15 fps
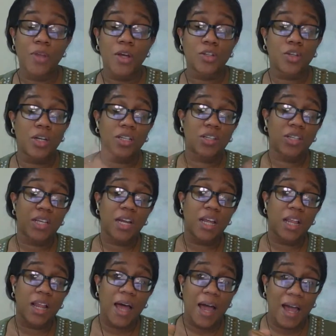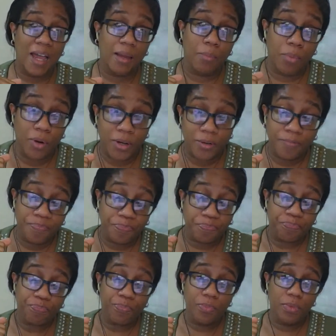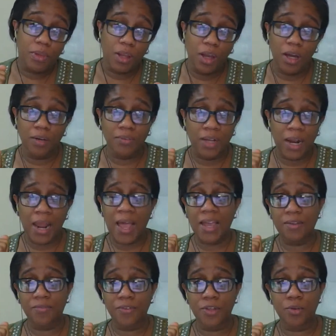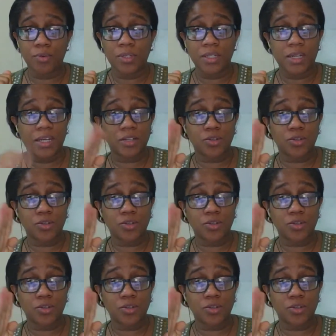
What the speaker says: So this is a little hybrid of a live for you today.